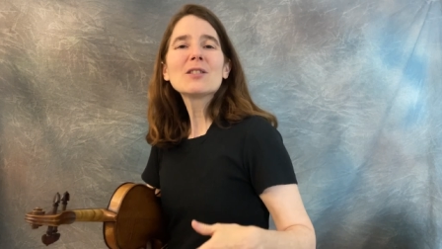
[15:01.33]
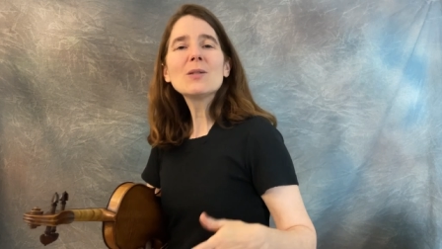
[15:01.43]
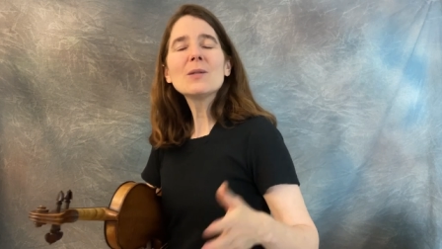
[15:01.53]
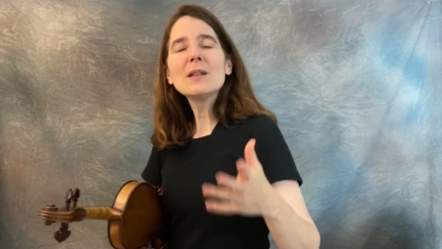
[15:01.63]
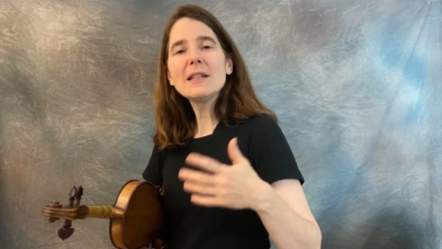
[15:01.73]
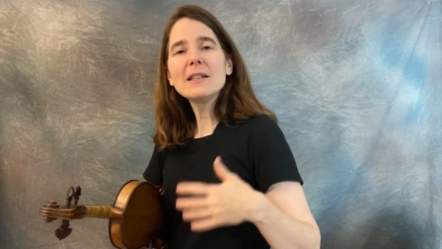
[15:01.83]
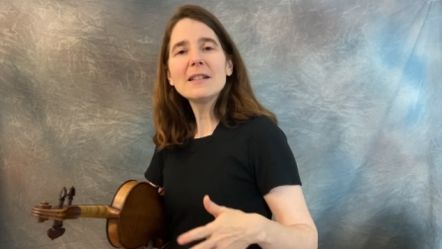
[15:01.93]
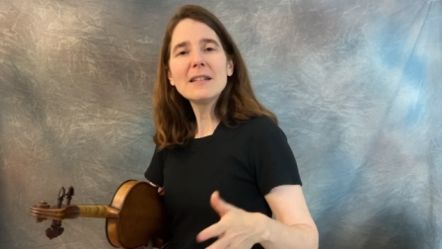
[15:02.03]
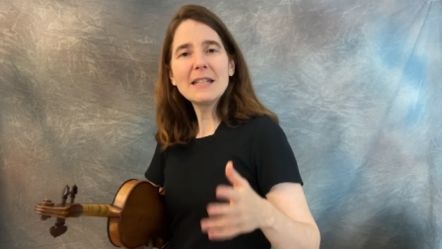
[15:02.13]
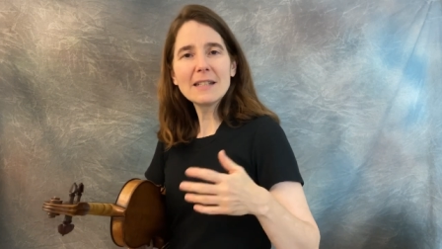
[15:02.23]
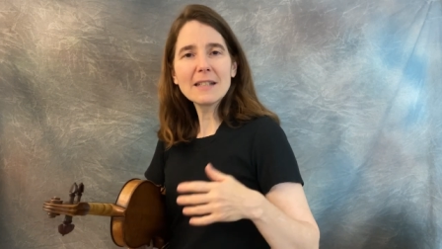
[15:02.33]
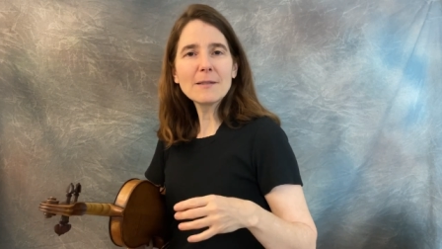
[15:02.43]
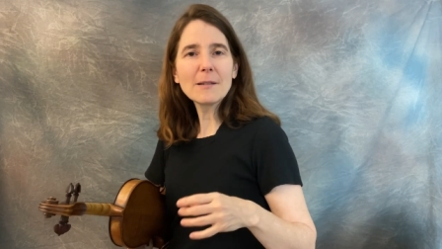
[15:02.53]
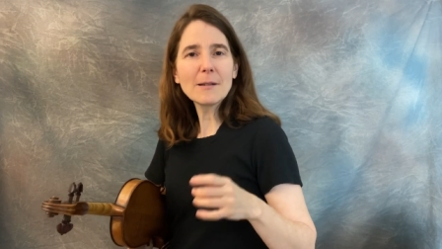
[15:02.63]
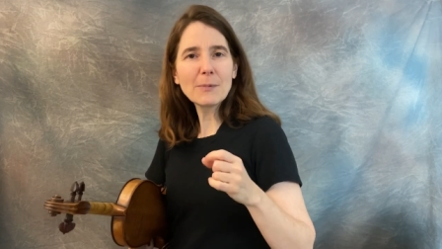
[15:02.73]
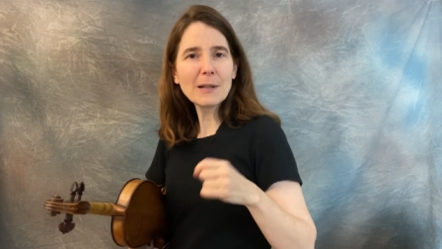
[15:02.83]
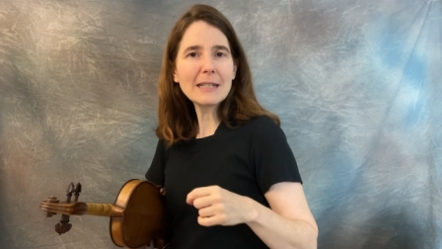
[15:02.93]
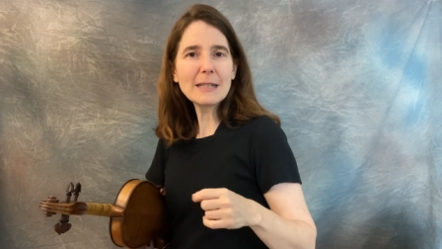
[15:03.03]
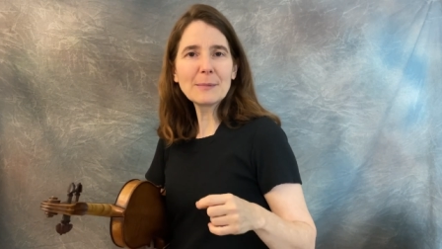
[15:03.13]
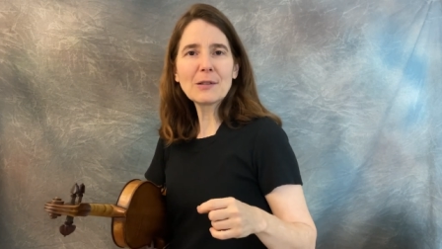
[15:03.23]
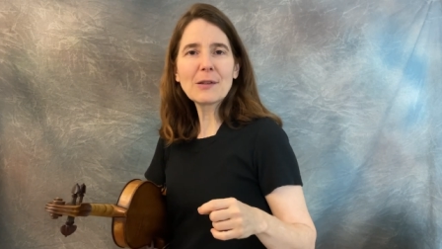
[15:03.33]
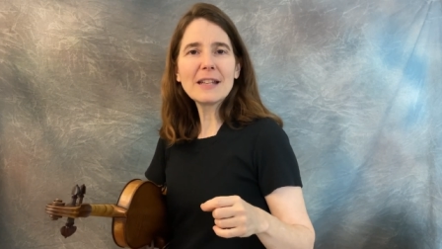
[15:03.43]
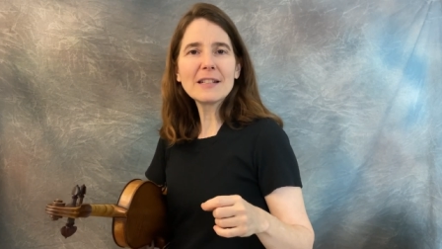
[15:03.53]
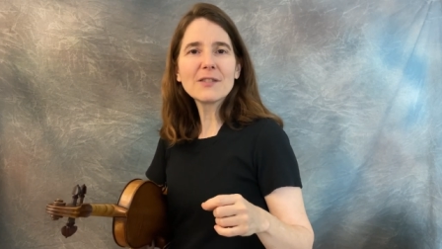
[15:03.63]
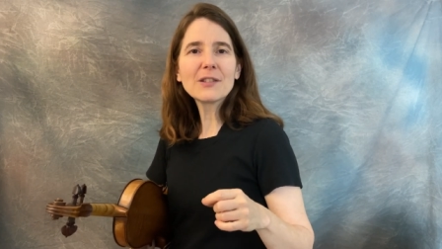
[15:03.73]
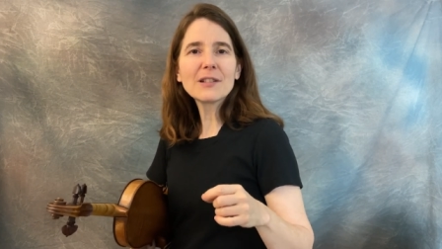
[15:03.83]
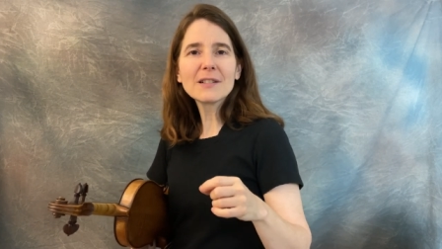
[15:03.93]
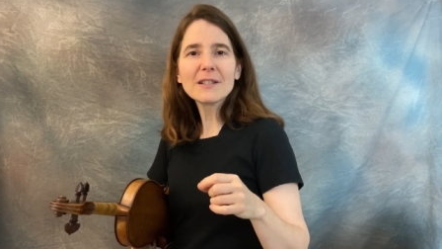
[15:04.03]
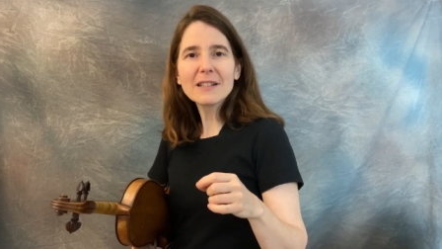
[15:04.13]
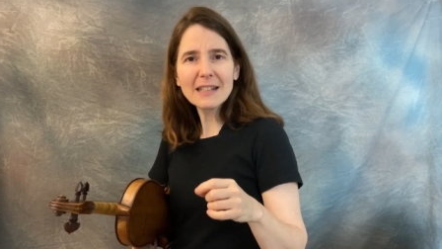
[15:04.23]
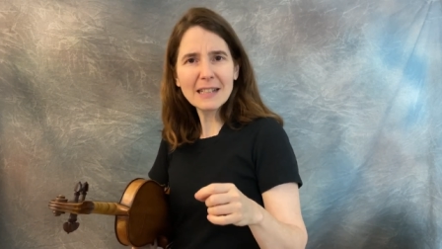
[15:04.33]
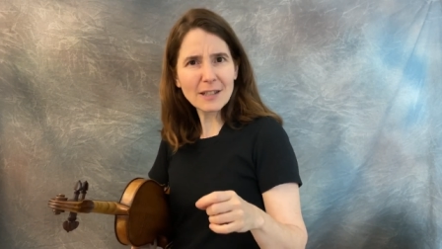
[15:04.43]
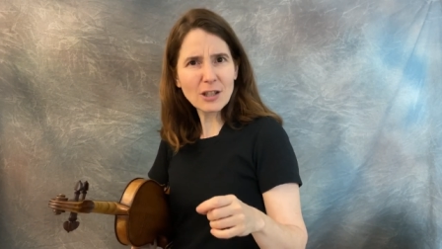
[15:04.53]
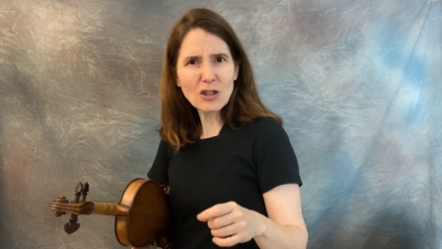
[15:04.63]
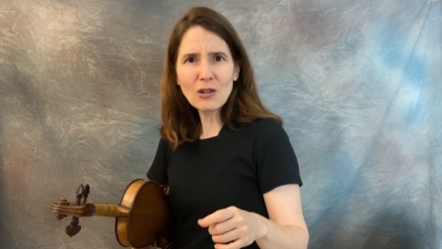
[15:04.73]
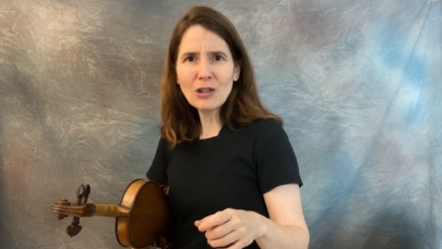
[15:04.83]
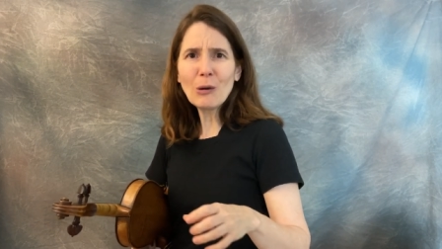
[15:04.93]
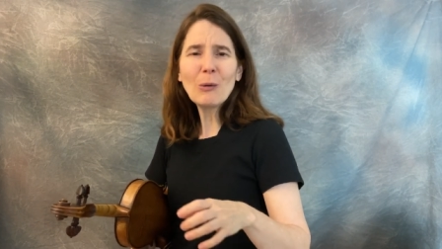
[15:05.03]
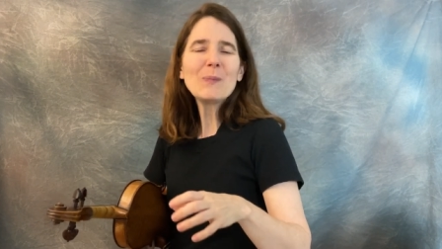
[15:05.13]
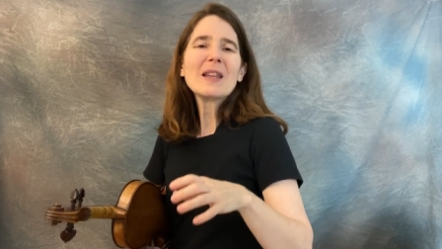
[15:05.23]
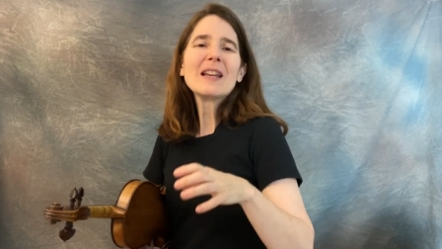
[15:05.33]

So he he does pretty similar things for his solo,